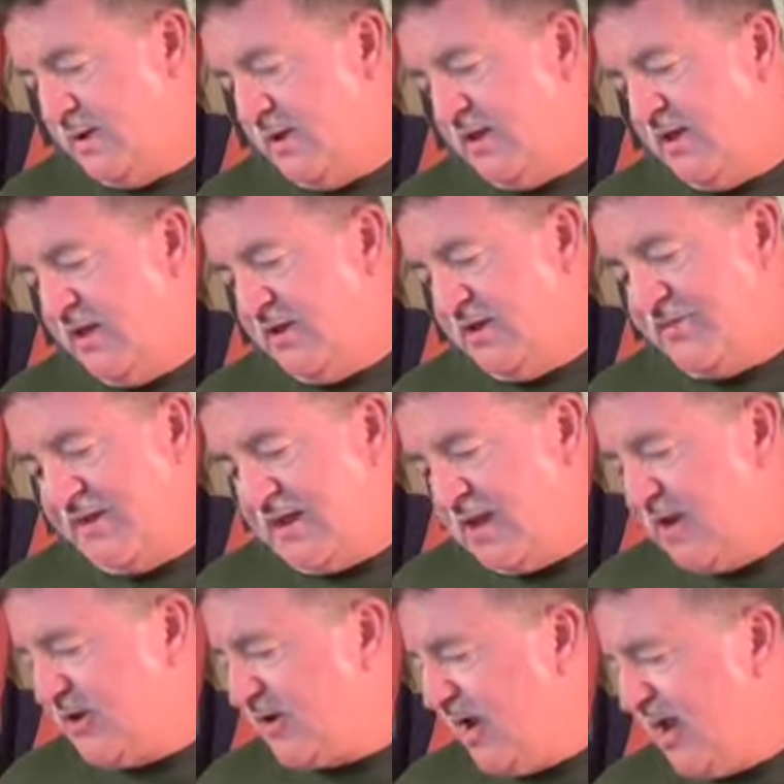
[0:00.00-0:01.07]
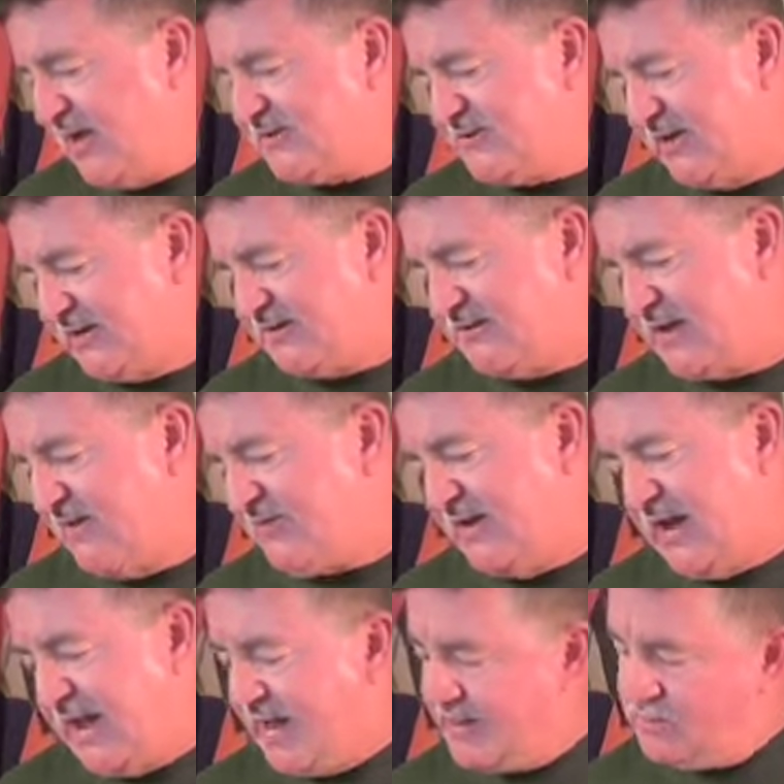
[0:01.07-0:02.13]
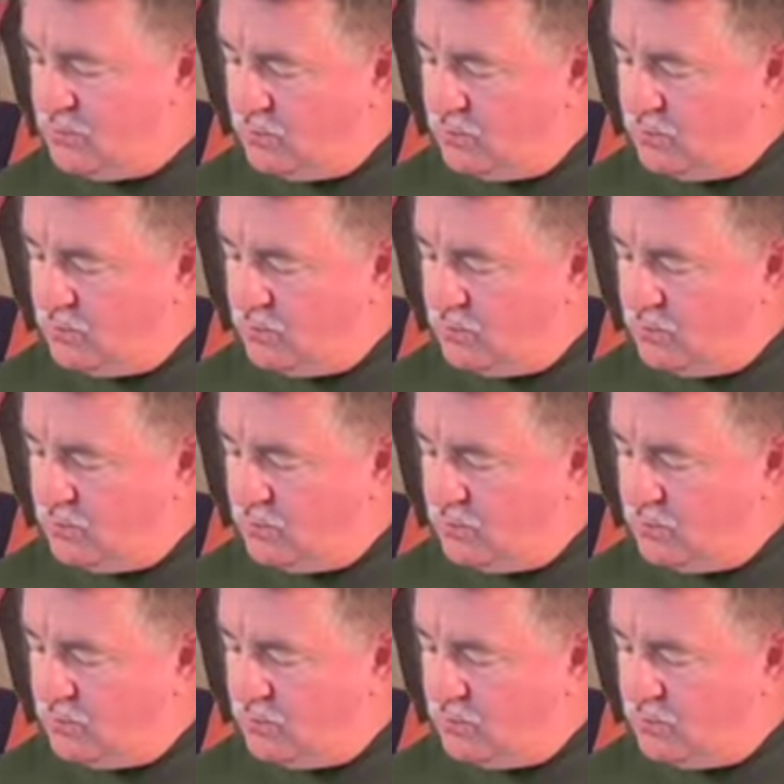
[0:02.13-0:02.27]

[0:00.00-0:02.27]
You're thinking in your head. 6, 7, 8.